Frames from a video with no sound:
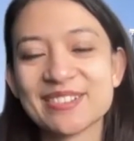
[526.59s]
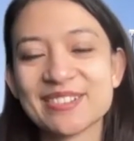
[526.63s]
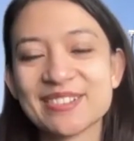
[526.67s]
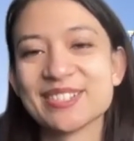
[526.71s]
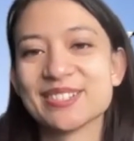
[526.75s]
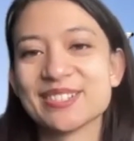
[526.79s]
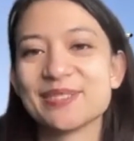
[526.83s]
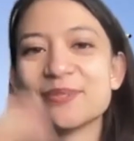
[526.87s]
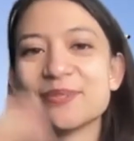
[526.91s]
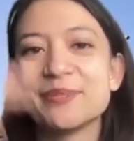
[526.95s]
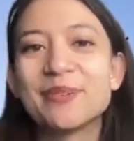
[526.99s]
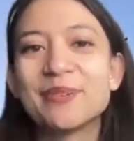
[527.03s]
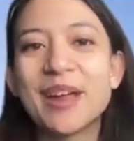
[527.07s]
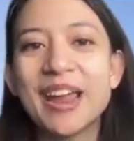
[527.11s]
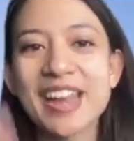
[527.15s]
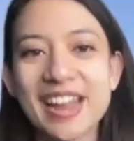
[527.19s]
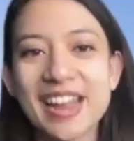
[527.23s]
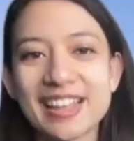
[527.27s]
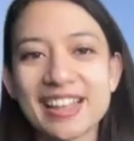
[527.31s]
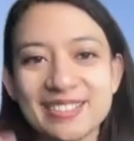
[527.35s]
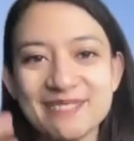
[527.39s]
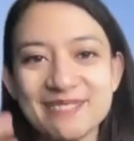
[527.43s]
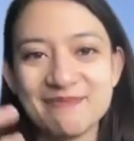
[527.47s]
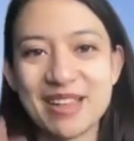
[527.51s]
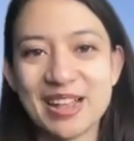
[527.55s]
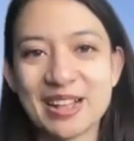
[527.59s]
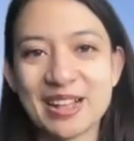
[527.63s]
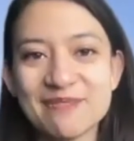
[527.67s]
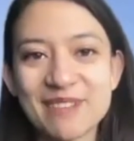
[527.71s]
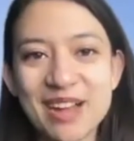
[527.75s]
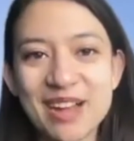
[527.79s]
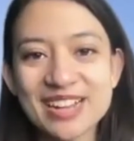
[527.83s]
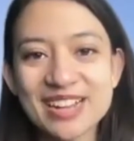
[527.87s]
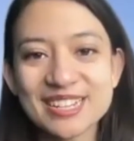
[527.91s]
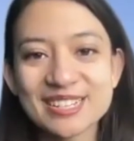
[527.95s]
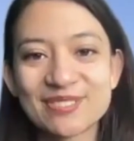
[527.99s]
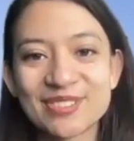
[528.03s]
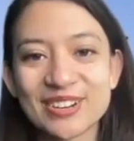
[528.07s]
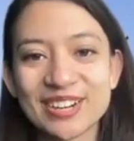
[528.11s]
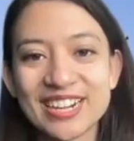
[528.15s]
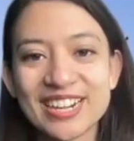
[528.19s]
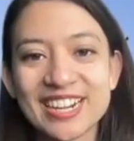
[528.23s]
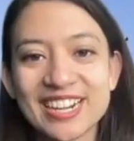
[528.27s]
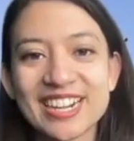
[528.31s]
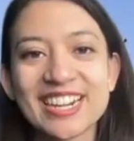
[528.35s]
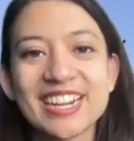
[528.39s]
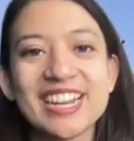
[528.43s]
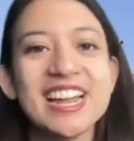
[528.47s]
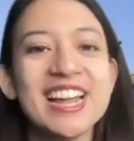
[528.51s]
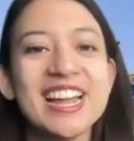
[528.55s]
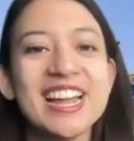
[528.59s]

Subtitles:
We just wait at the mailbox for her.